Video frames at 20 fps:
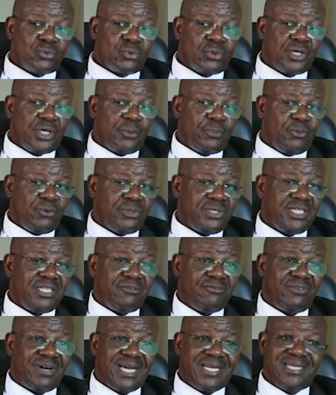to keep on
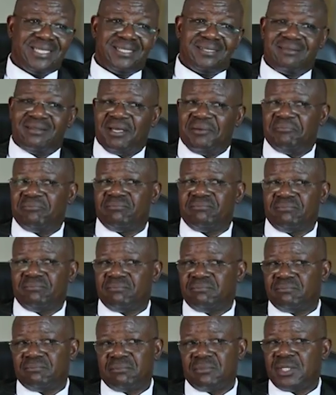dividing them.
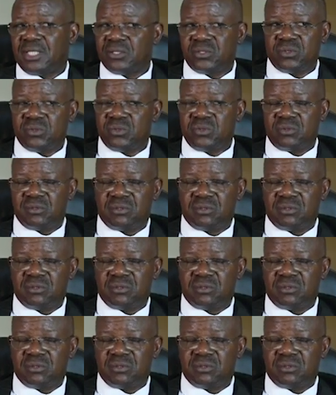They should.